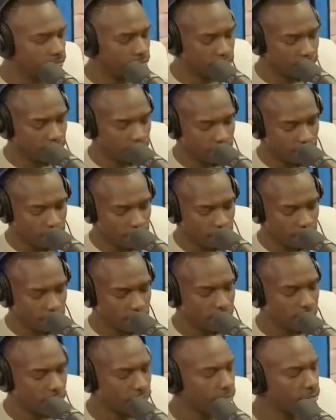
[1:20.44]

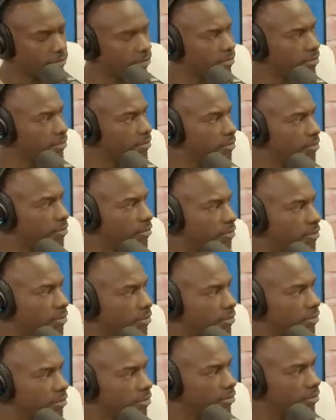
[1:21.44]

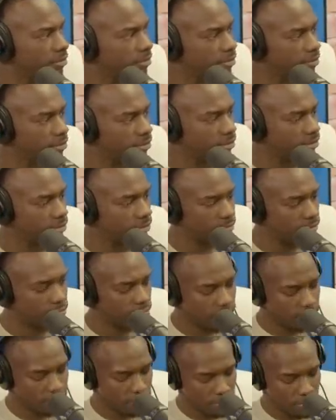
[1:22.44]

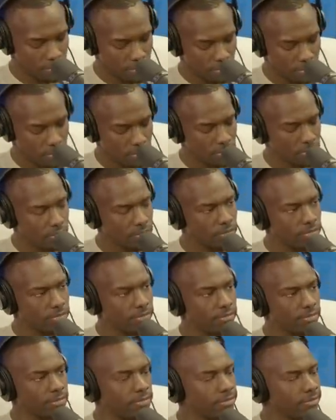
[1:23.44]

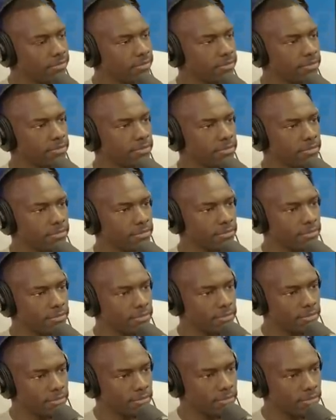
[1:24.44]

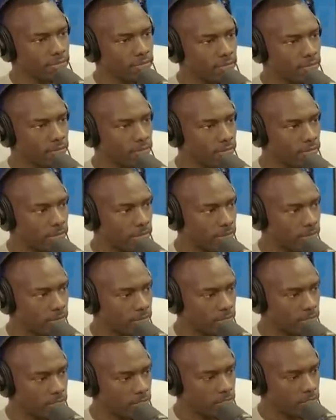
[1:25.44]

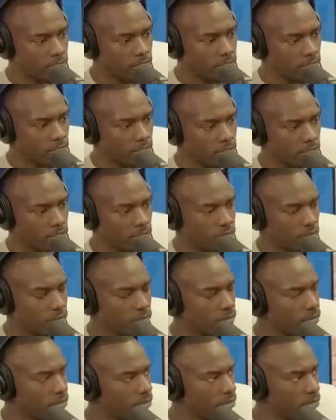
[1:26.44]

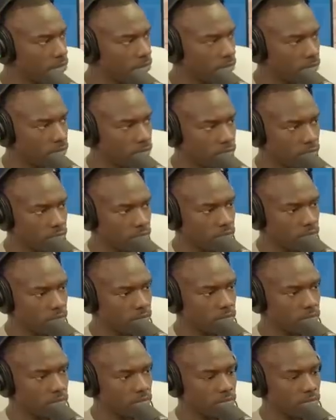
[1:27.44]
[no speech]